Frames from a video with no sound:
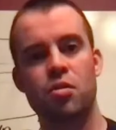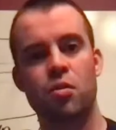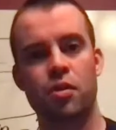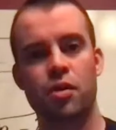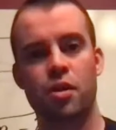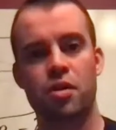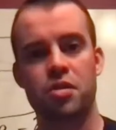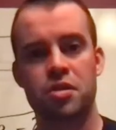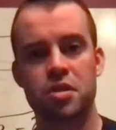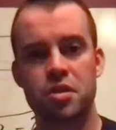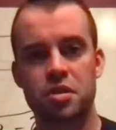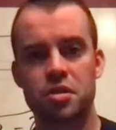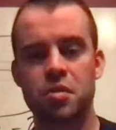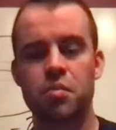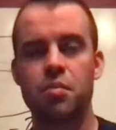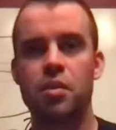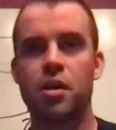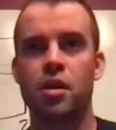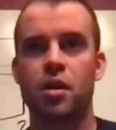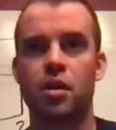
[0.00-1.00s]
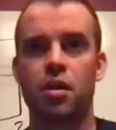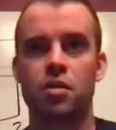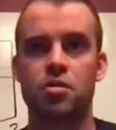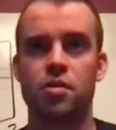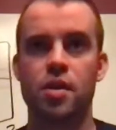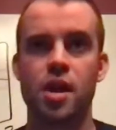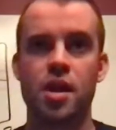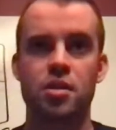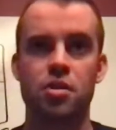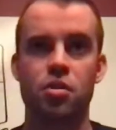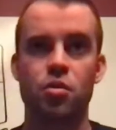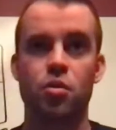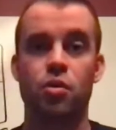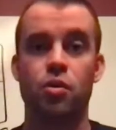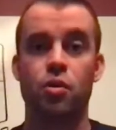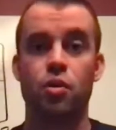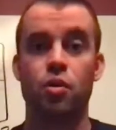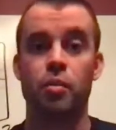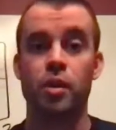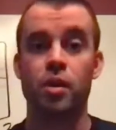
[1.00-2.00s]
with our system, but it also had to do
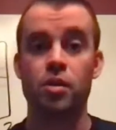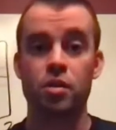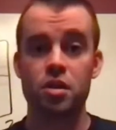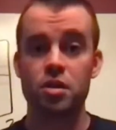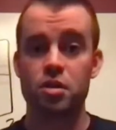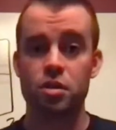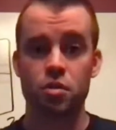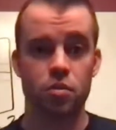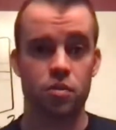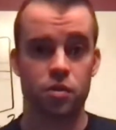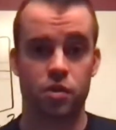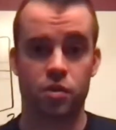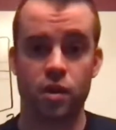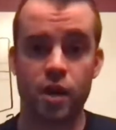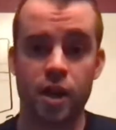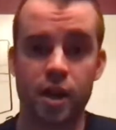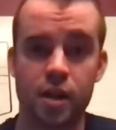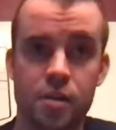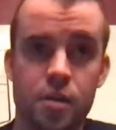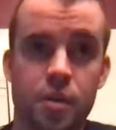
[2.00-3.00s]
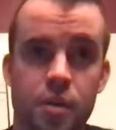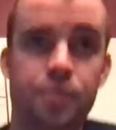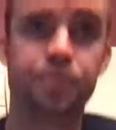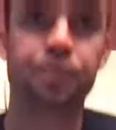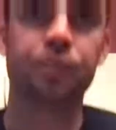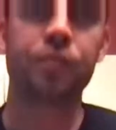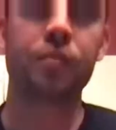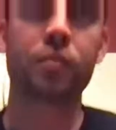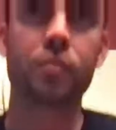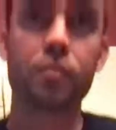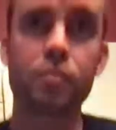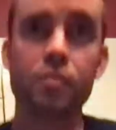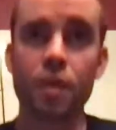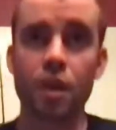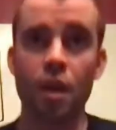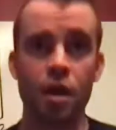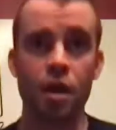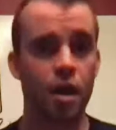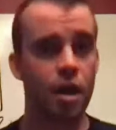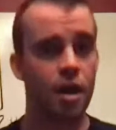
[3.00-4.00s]
with ability. She was great
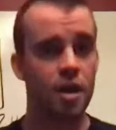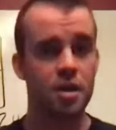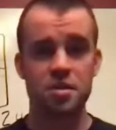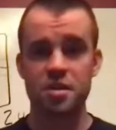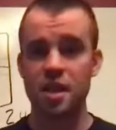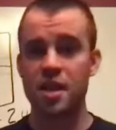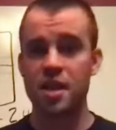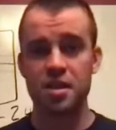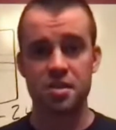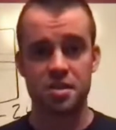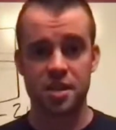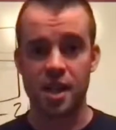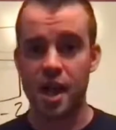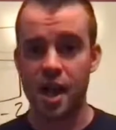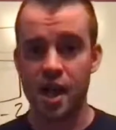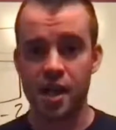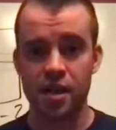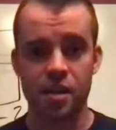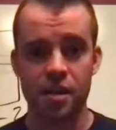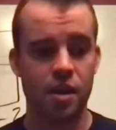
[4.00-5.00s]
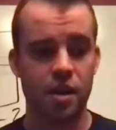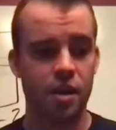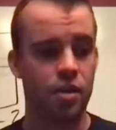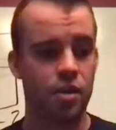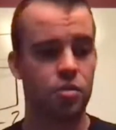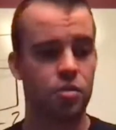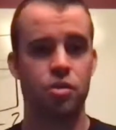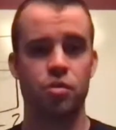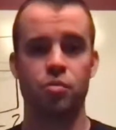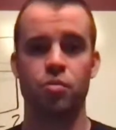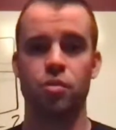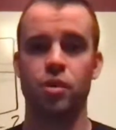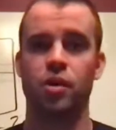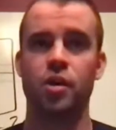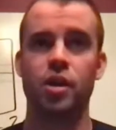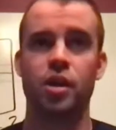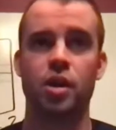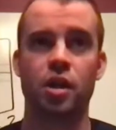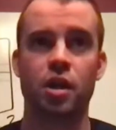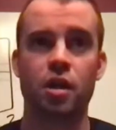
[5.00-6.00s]
uh, side to side. You know, she
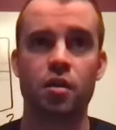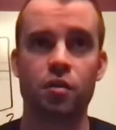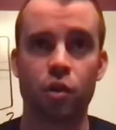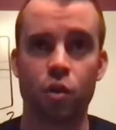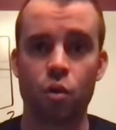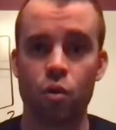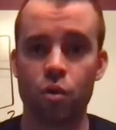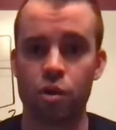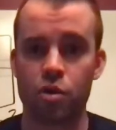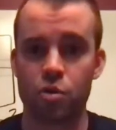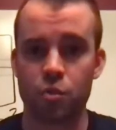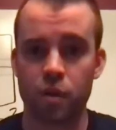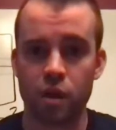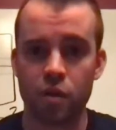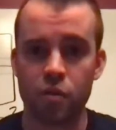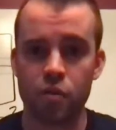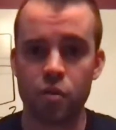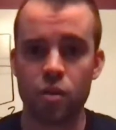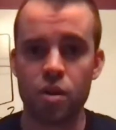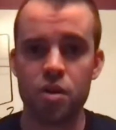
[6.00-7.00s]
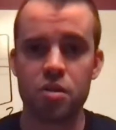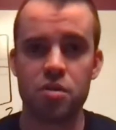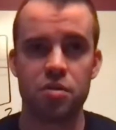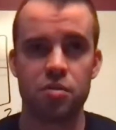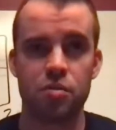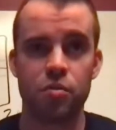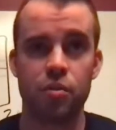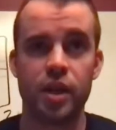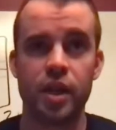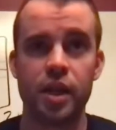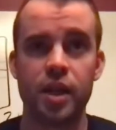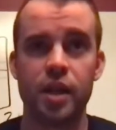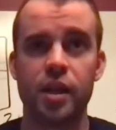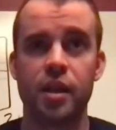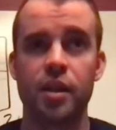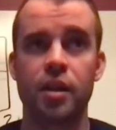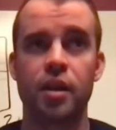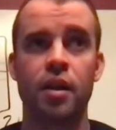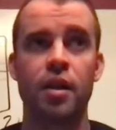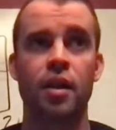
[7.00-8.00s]
really could cover corners well for us and
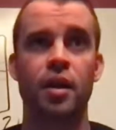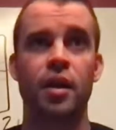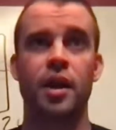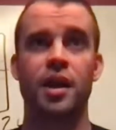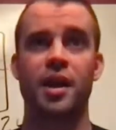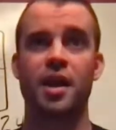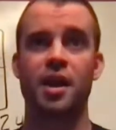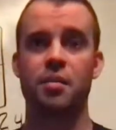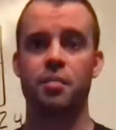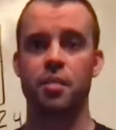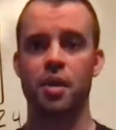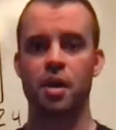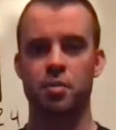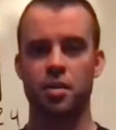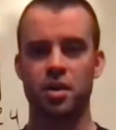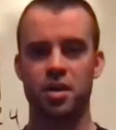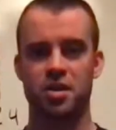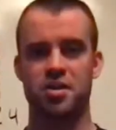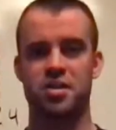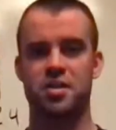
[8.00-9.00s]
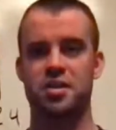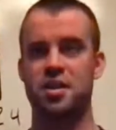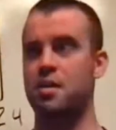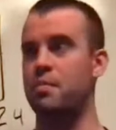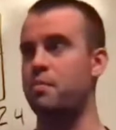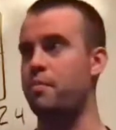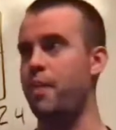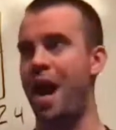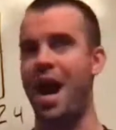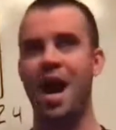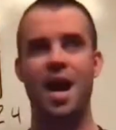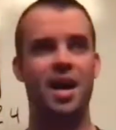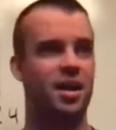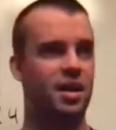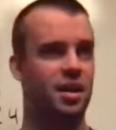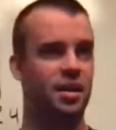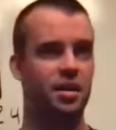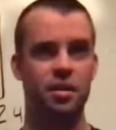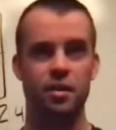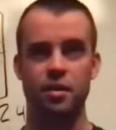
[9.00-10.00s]
read and kind of be able to sit back
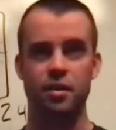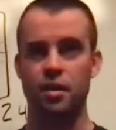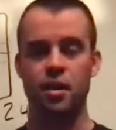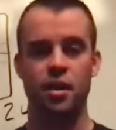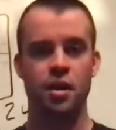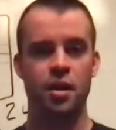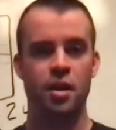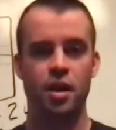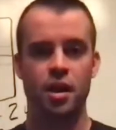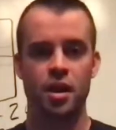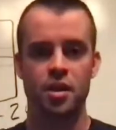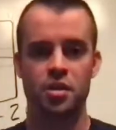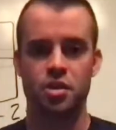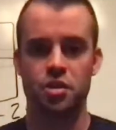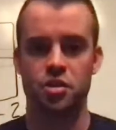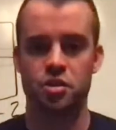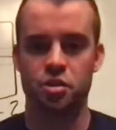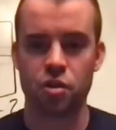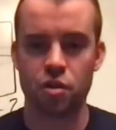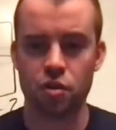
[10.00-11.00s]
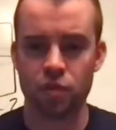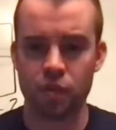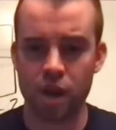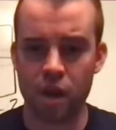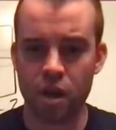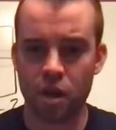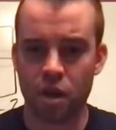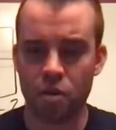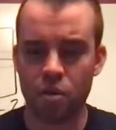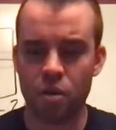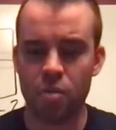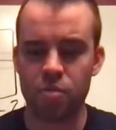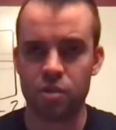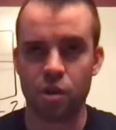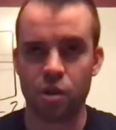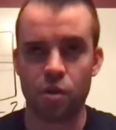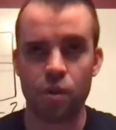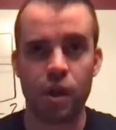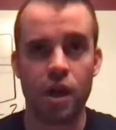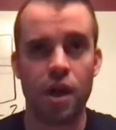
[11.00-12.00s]
and and just survey all what was
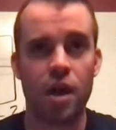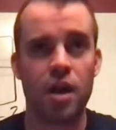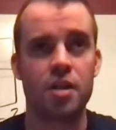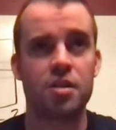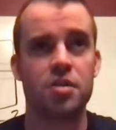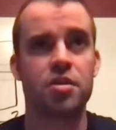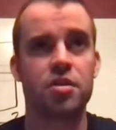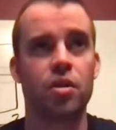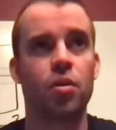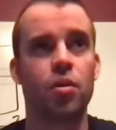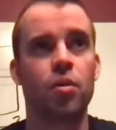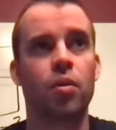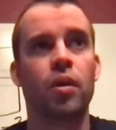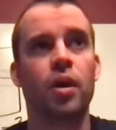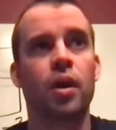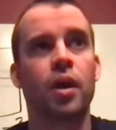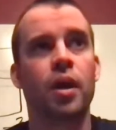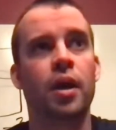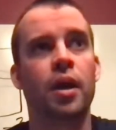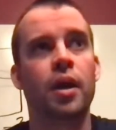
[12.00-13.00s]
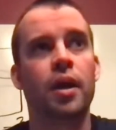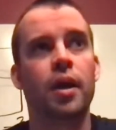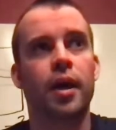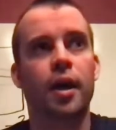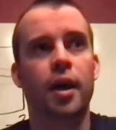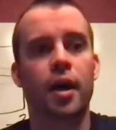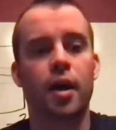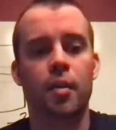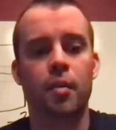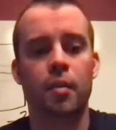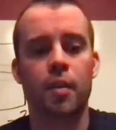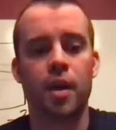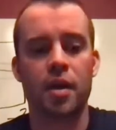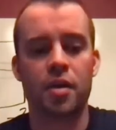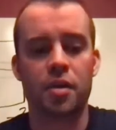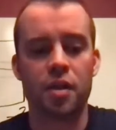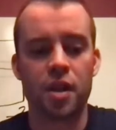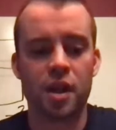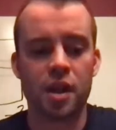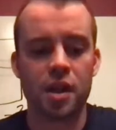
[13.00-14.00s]
going on. So um, I
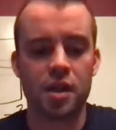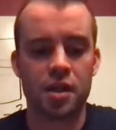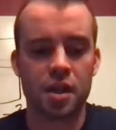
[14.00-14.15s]
think it